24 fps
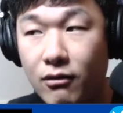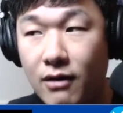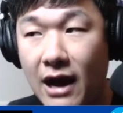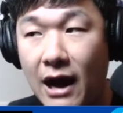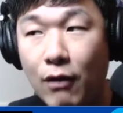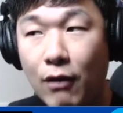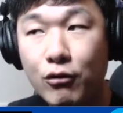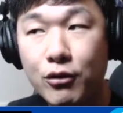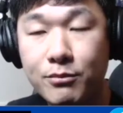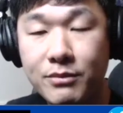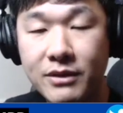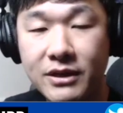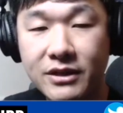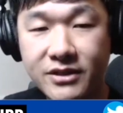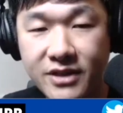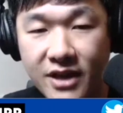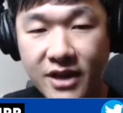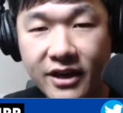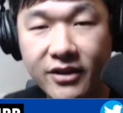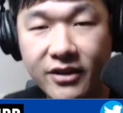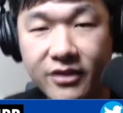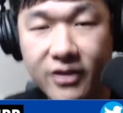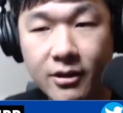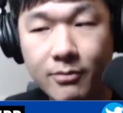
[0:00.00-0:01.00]
I would be
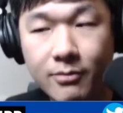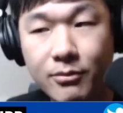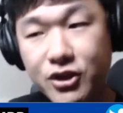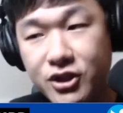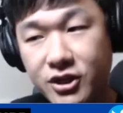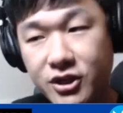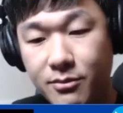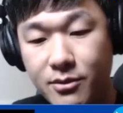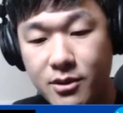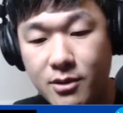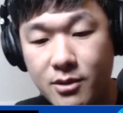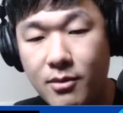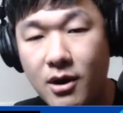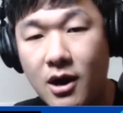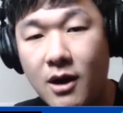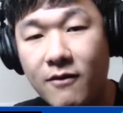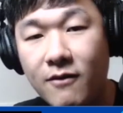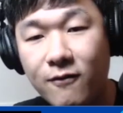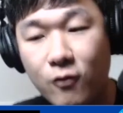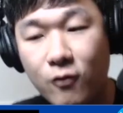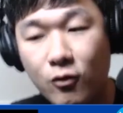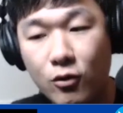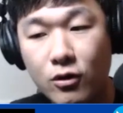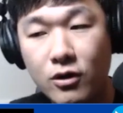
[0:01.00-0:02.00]
taking them and shipping them off
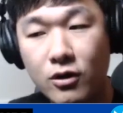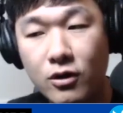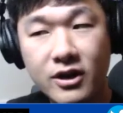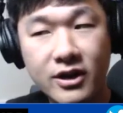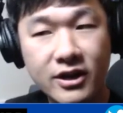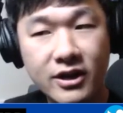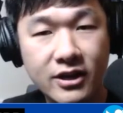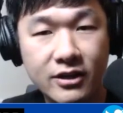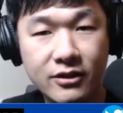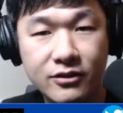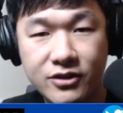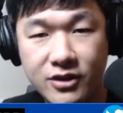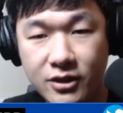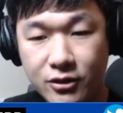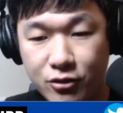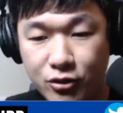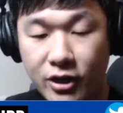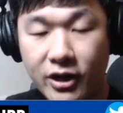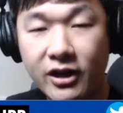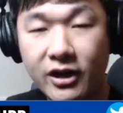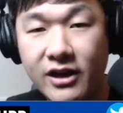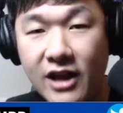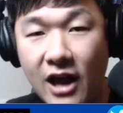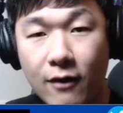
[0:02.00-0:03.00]
for
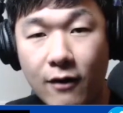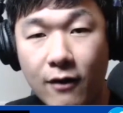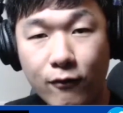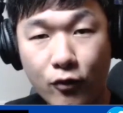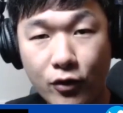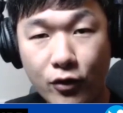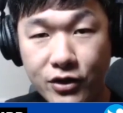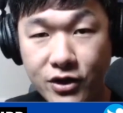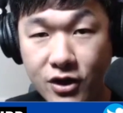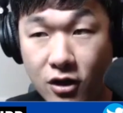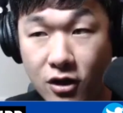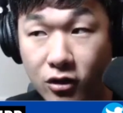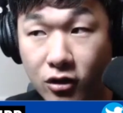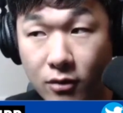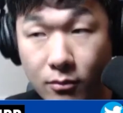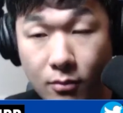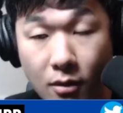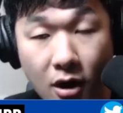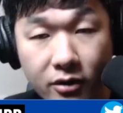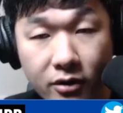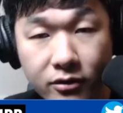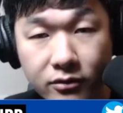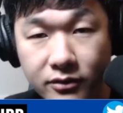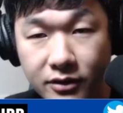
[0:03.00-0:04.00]
trading down for a younger
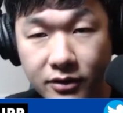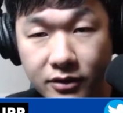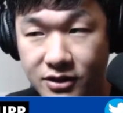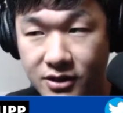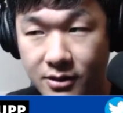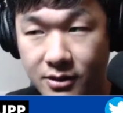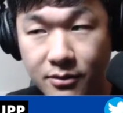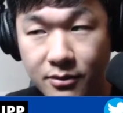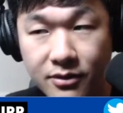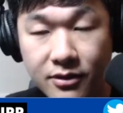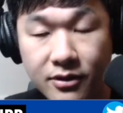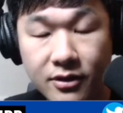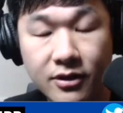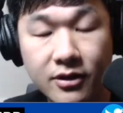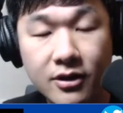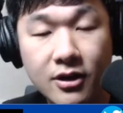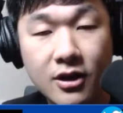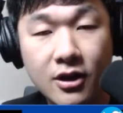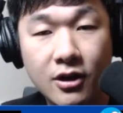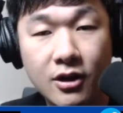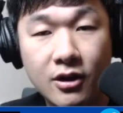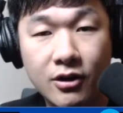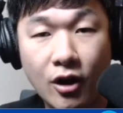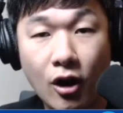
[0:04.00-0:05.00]
model. And some of the
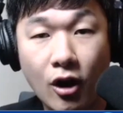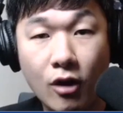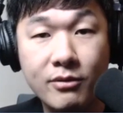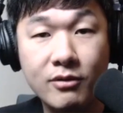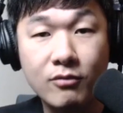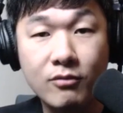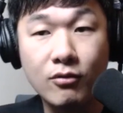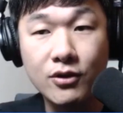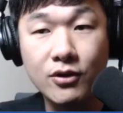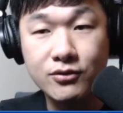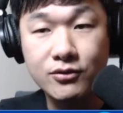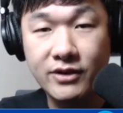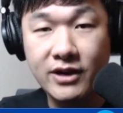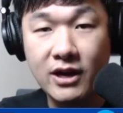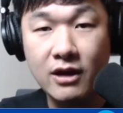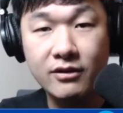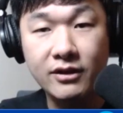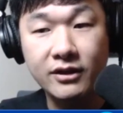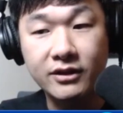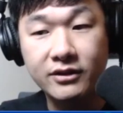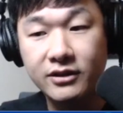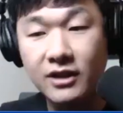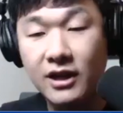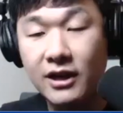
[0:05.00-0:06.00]
RB1s right now,
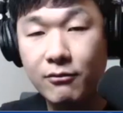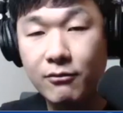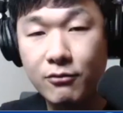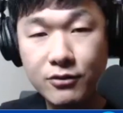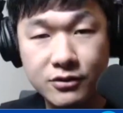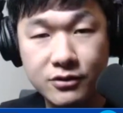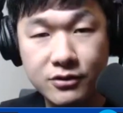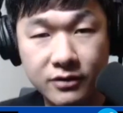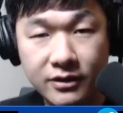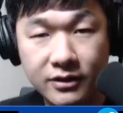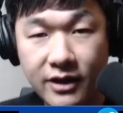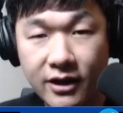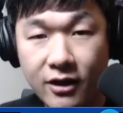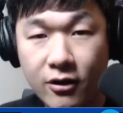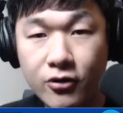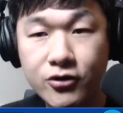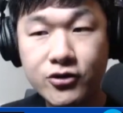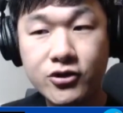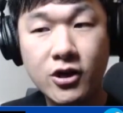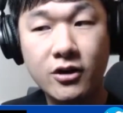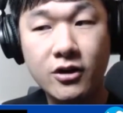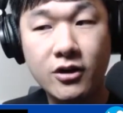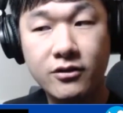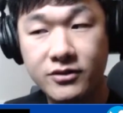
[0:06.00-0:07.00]
like Clyde Edwards-Helaire,
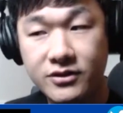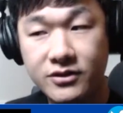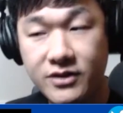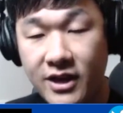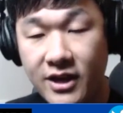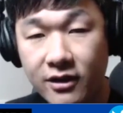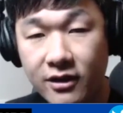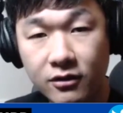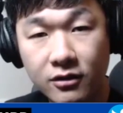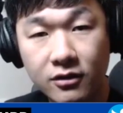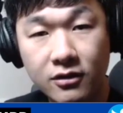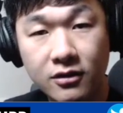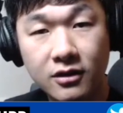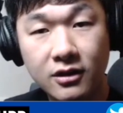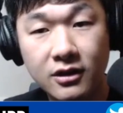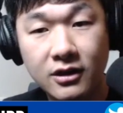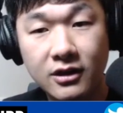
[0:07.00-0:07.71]
Jonathan Taylor,